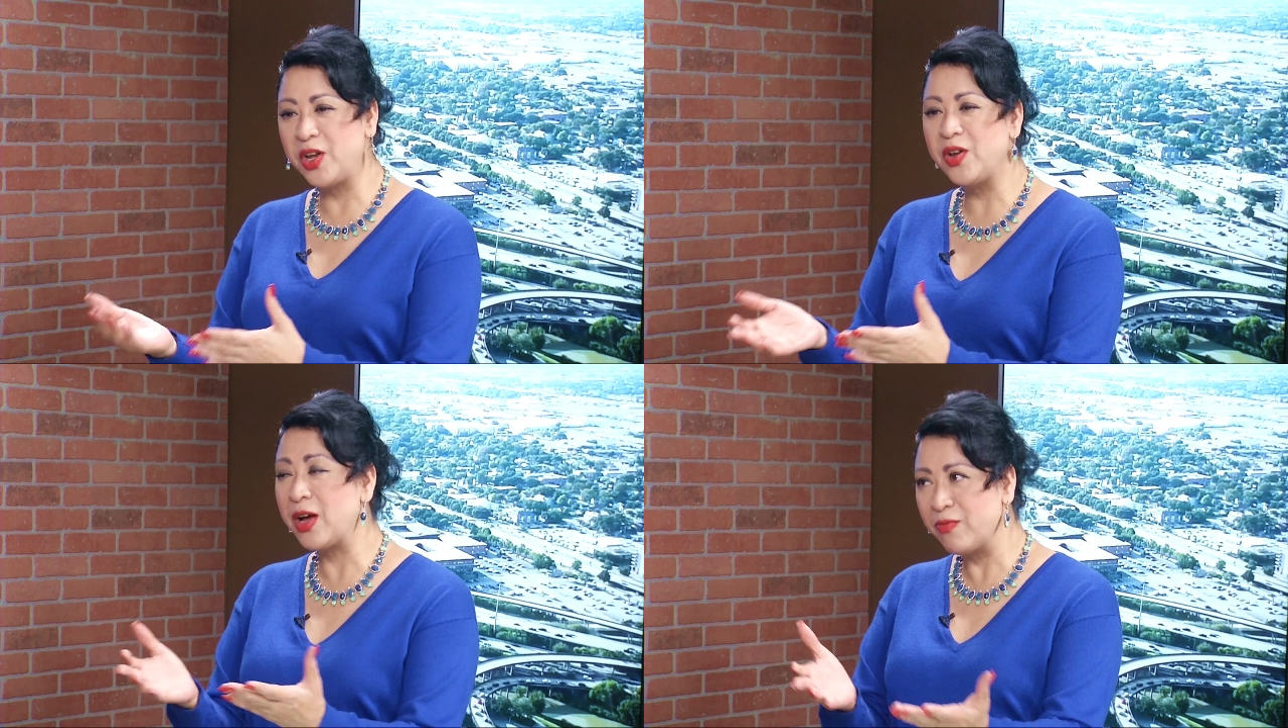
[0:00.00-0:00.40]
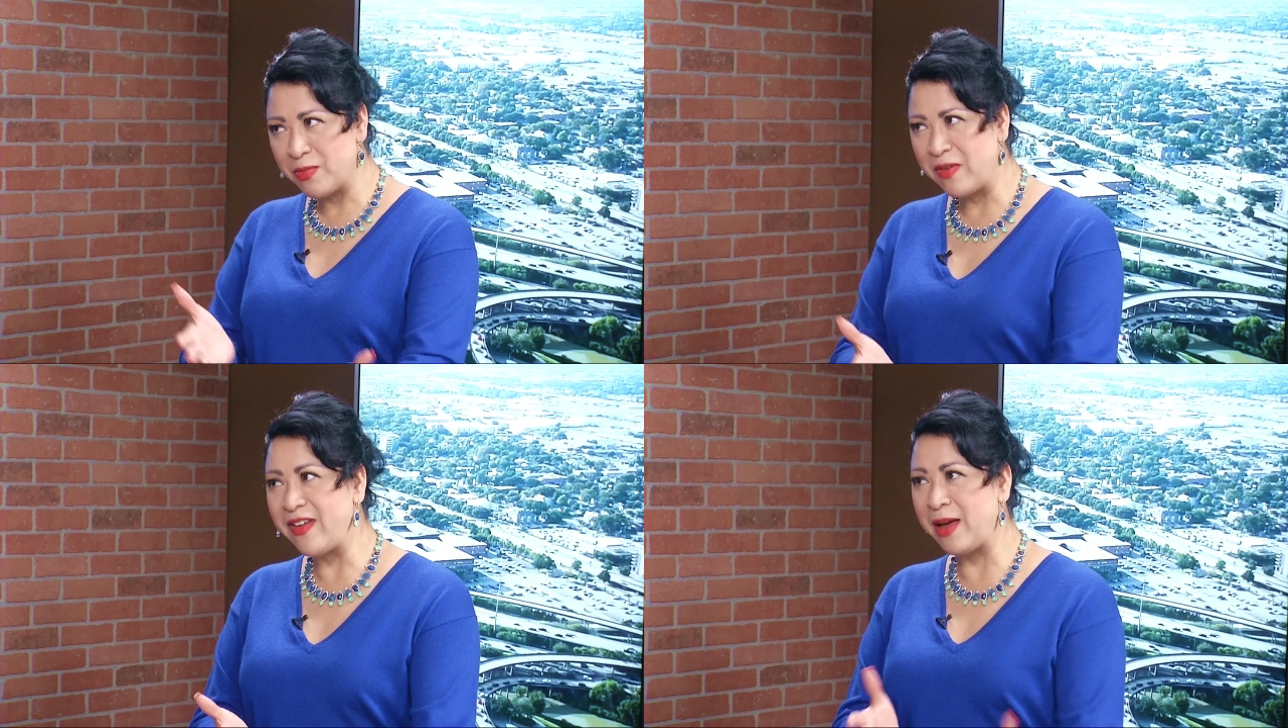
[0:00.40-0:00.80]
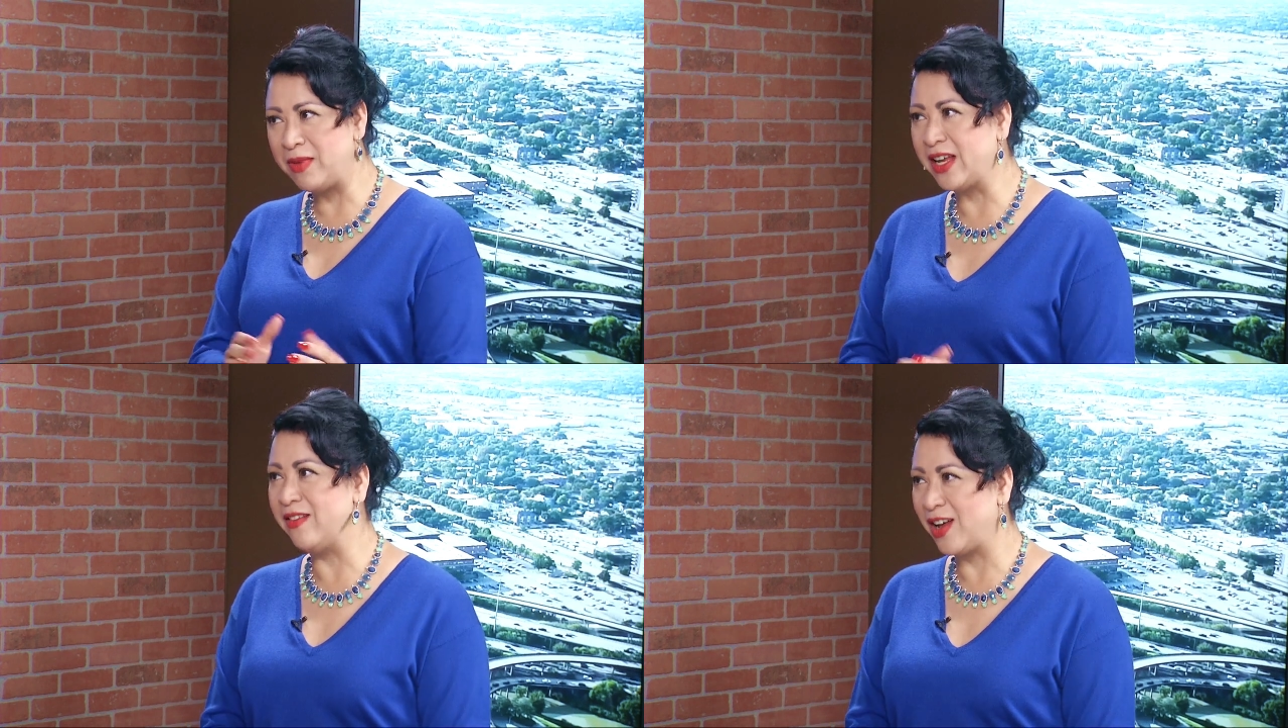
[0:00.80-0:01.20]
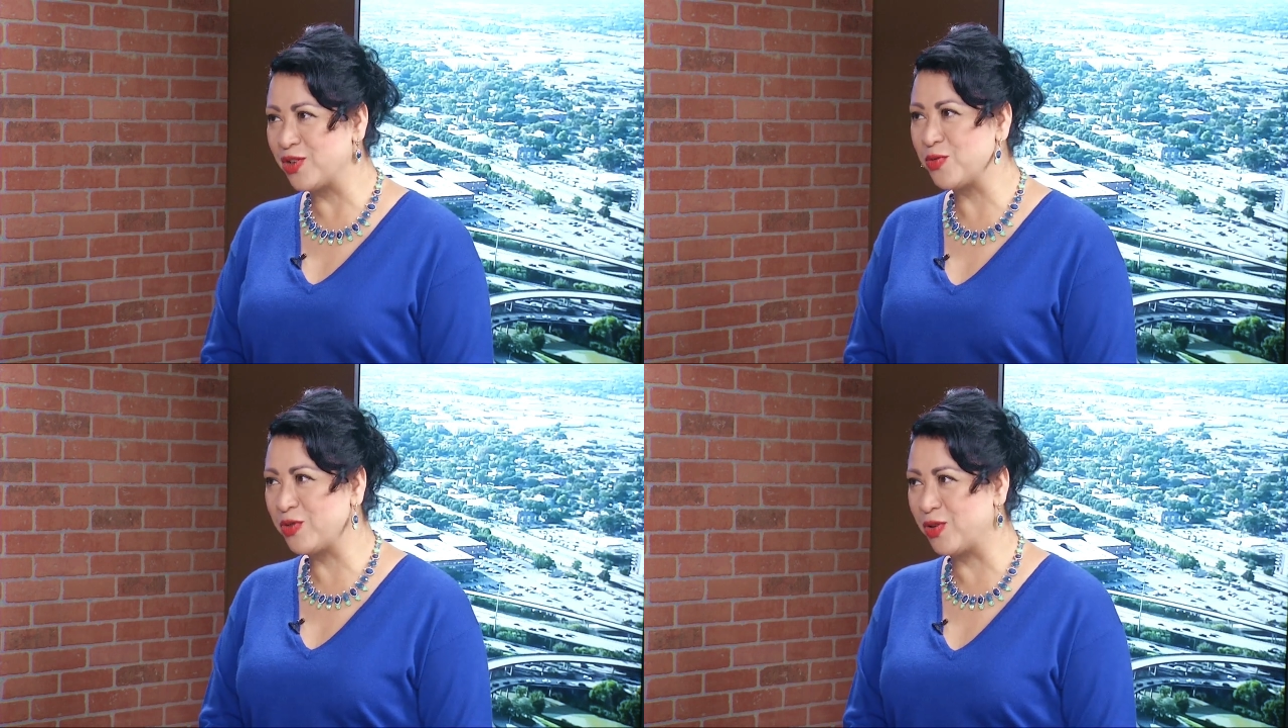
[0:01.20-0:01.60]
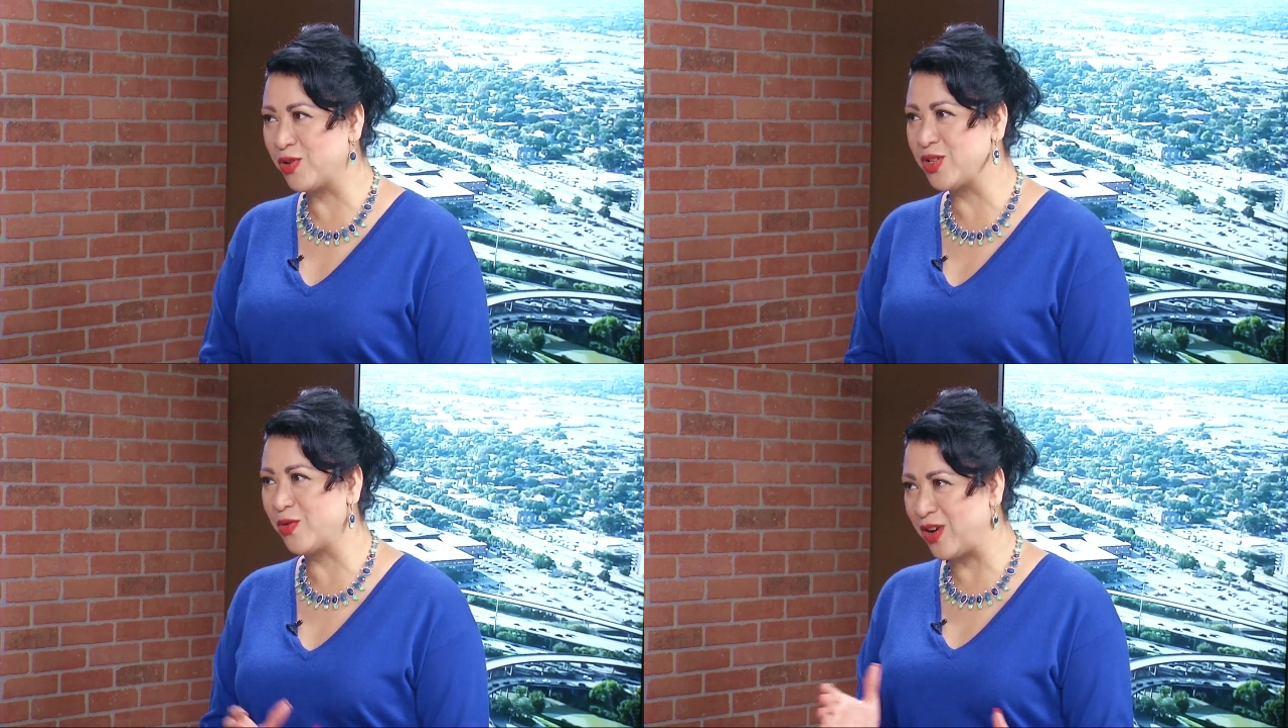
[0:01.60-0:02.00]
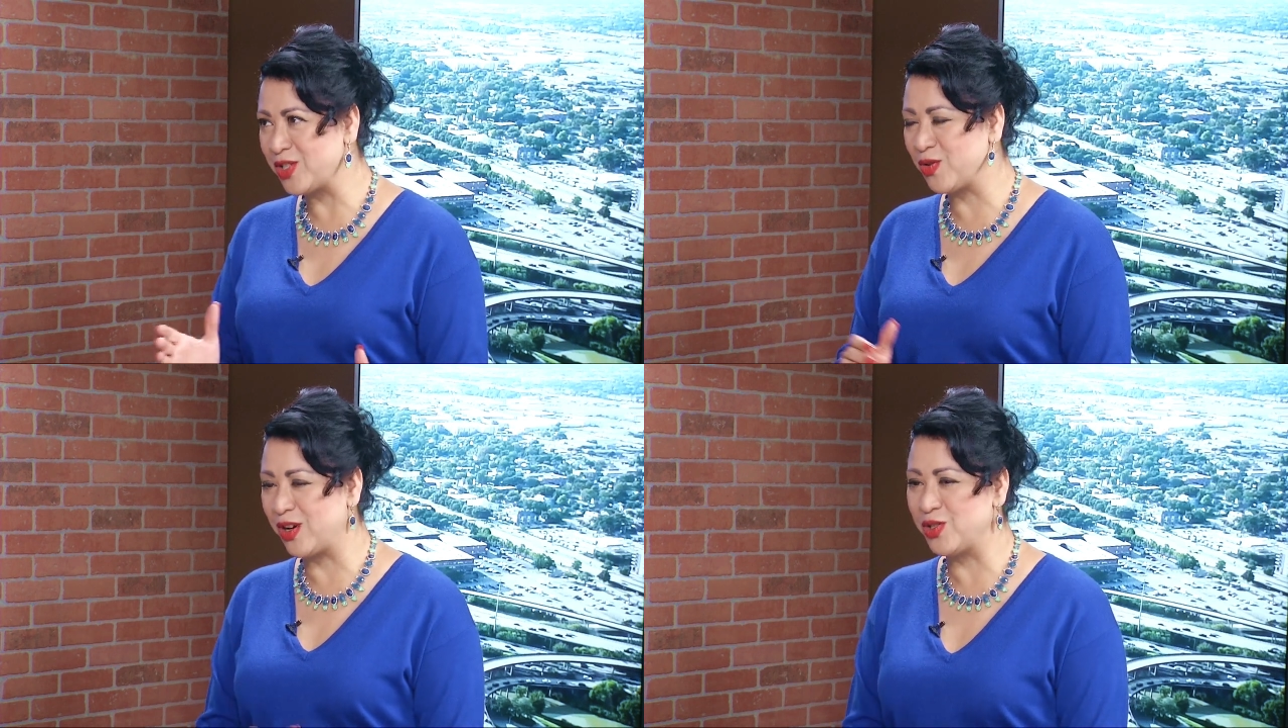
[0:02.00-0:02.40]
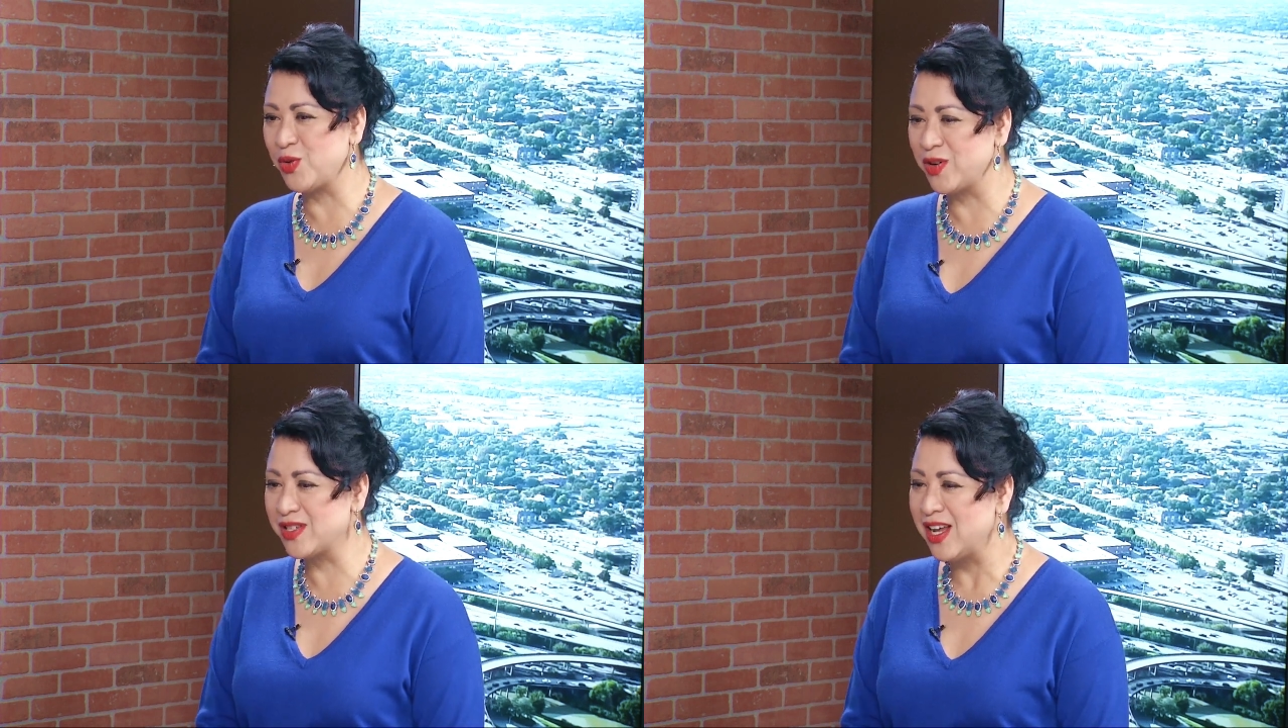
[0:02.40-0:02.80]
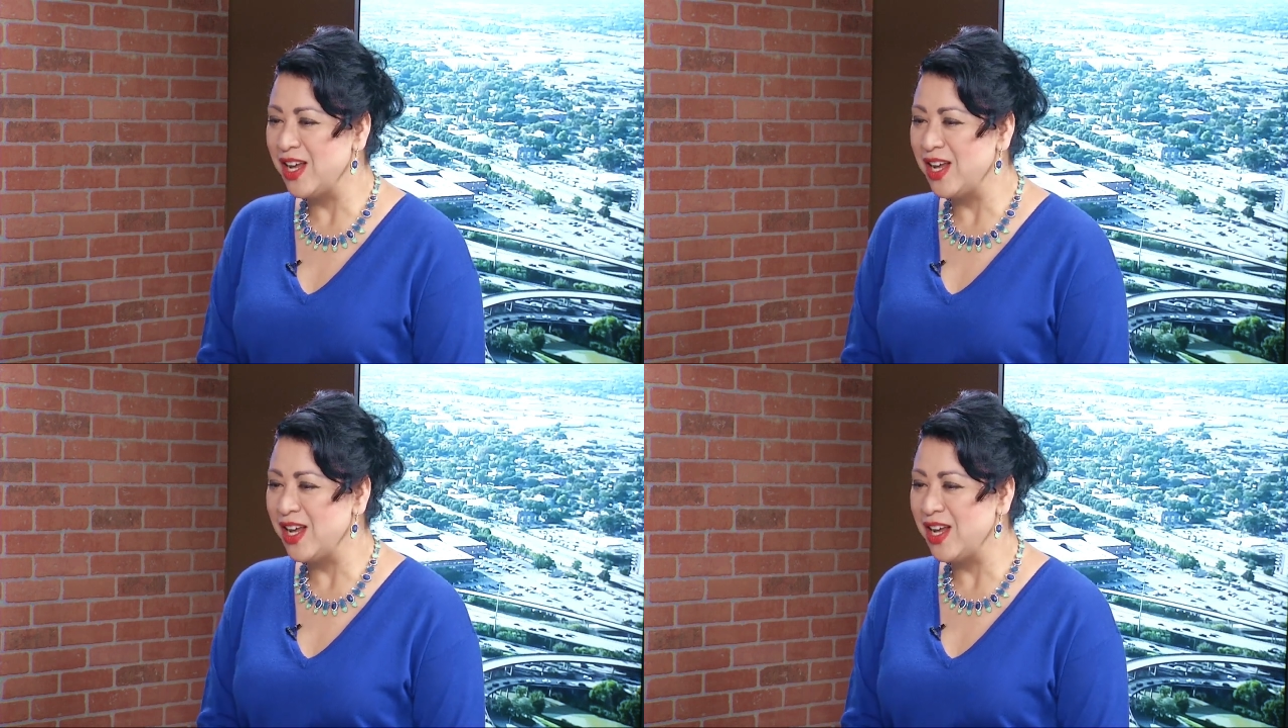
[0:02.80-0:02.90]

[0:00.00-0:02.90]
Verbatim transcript: You come from a family of entrepreneurs and restaurateurs.